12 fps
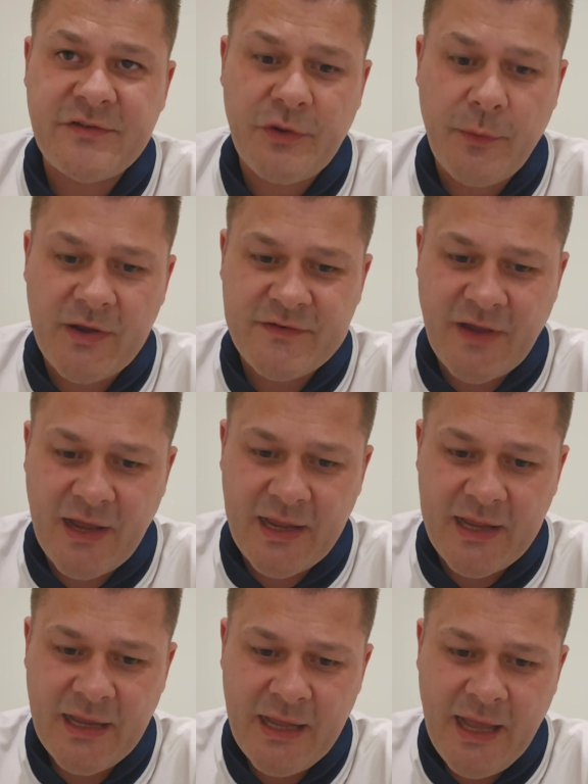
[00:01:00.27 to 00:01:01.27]

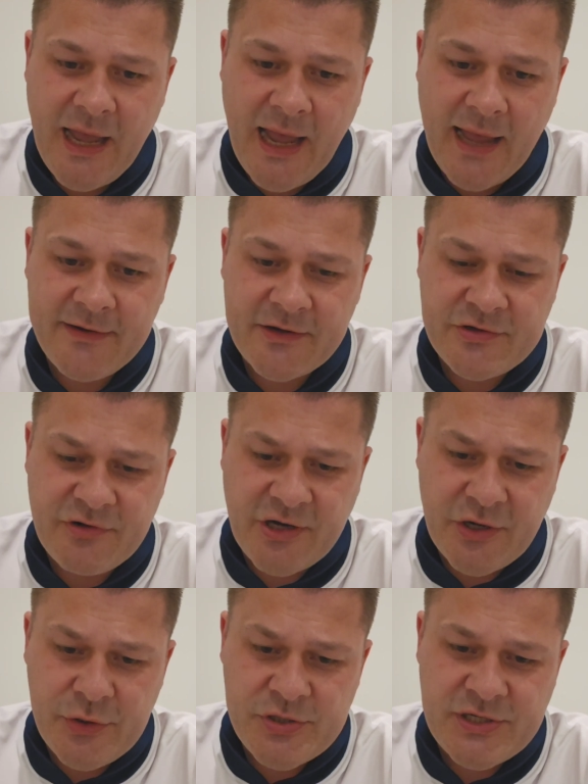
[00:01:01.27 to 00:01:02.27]
USA, and
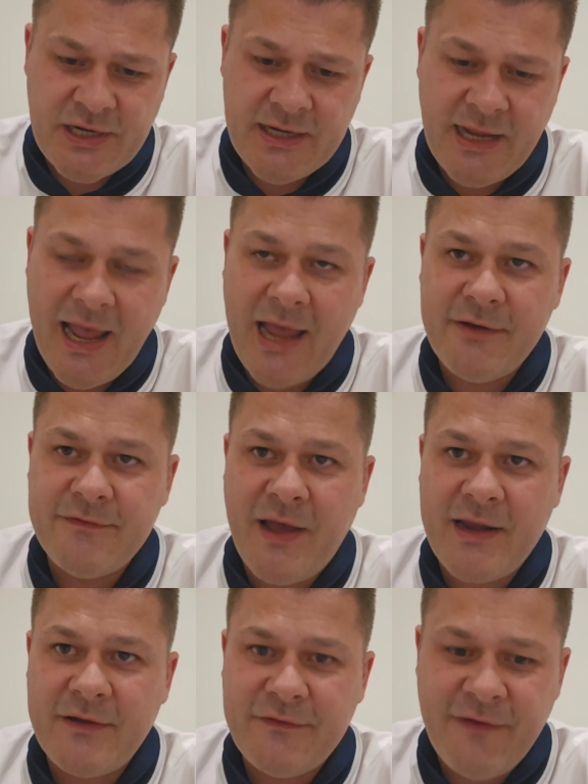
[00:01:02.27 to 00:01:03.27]
Dragusin and
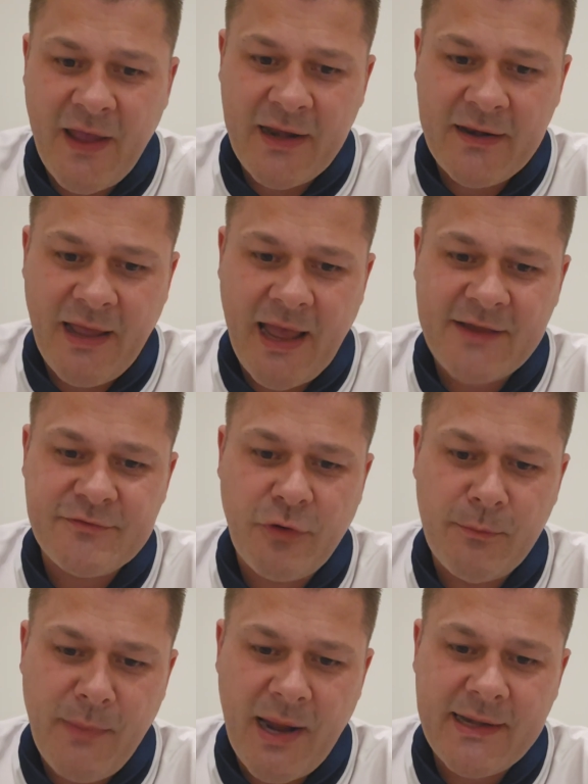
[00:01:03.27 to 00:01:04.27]
Van der Ven as
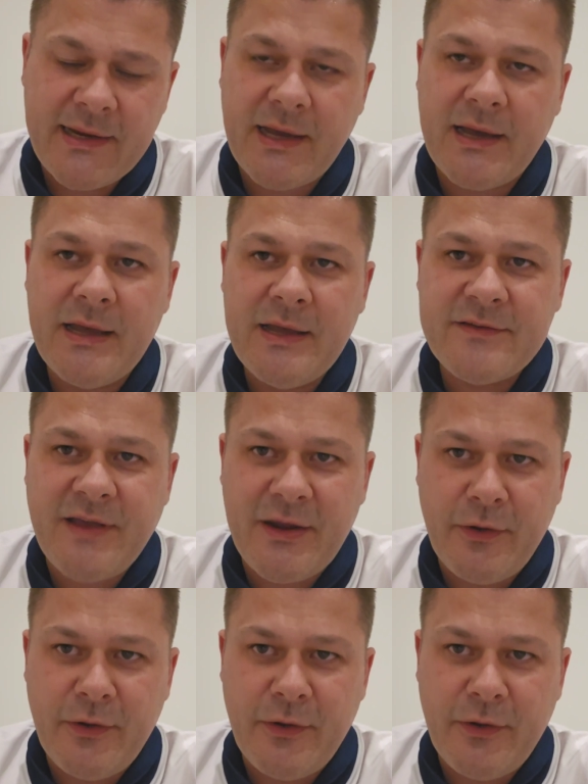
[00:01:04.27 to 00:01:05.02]
Romania take